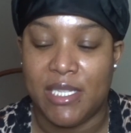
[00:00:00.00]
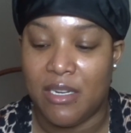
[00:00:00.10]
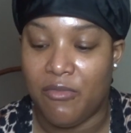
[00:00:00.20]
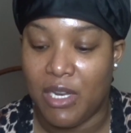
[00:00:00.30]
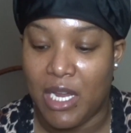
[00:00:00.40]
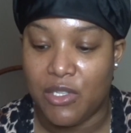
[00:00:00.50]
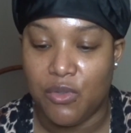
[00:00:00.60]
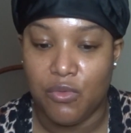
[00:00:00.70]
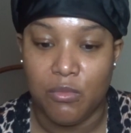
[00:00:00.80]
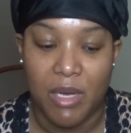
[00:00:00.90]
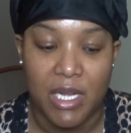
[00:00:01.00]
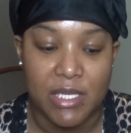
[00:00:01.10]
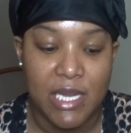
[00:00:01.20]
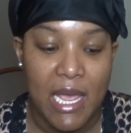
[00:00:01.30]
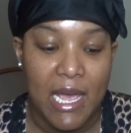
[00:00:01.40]
in for like 2
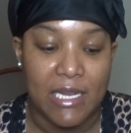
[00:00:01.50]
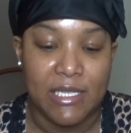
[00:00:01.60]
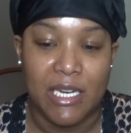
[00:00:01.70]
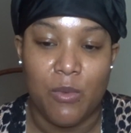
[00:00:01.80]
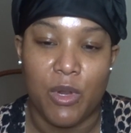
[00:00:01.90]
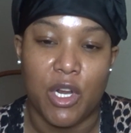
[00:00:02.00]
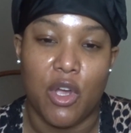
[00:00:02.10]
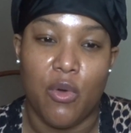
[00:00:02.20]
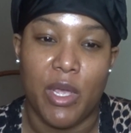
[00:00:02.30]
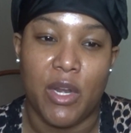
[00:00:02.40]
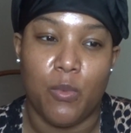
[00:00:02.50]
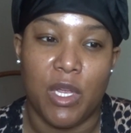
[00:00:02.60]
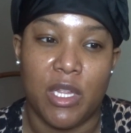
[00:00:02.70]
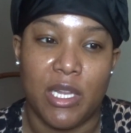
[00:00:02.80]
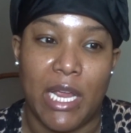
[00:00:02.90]
months, I didn't want to go in
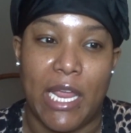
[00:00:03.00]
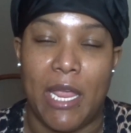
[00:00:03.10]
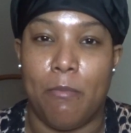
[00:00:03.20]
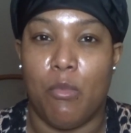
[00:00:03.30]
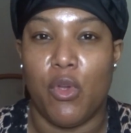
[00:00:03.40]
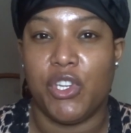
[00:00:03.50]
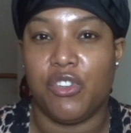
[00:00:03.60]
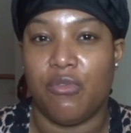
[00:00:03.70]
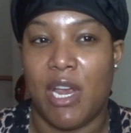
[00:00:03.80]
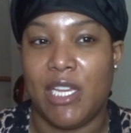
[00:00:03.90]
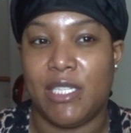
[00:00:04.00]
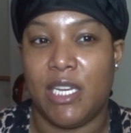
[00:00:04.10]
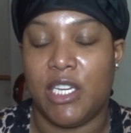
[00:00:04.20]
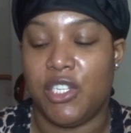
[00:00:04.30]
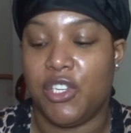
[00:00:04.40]
with like a moisturizing
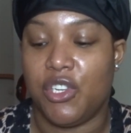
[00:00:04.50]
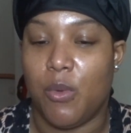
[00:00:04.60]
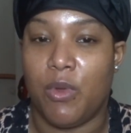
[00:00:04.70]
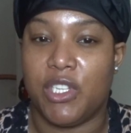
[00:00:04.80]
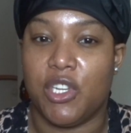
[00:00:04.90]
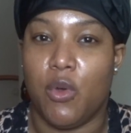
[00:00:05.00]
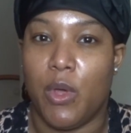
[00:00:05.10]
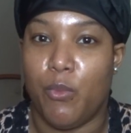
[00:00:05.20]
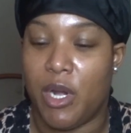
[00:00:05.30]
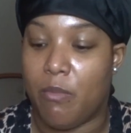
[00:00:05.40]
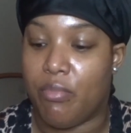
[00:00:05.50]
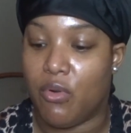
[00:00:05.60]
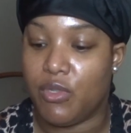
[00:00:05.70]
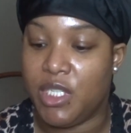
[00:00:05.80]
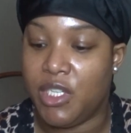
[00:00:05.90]
conditioner. I wanted to go in with a
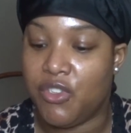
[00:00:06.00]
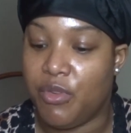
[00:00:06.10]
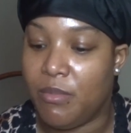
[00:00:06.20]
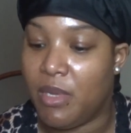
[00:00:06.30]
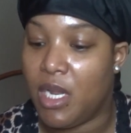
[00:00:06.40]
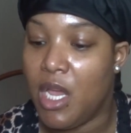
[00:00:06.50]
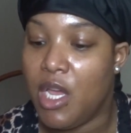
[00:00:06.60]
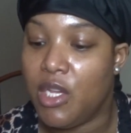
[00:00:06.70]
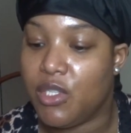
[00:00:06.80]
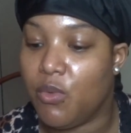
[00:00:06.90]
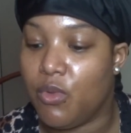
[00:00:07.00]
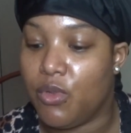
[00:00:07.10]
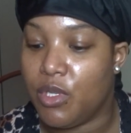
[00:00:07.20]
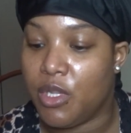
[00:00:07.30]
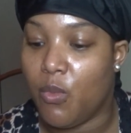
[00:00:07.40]
protein treatment. So
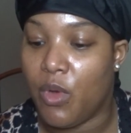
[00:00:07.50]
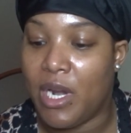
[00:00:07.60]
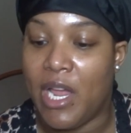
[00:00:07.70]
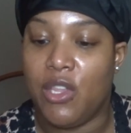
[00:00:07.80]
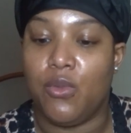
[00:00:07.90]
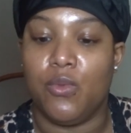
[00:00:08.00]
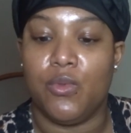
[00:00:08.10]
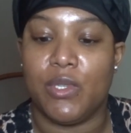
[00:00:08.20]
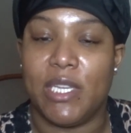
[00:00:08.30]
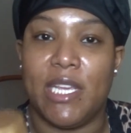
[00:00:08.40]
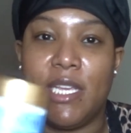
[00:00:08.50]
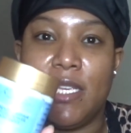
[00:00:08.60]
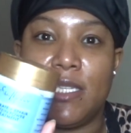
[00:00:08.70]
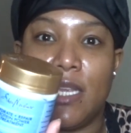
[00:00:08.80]
the one I use is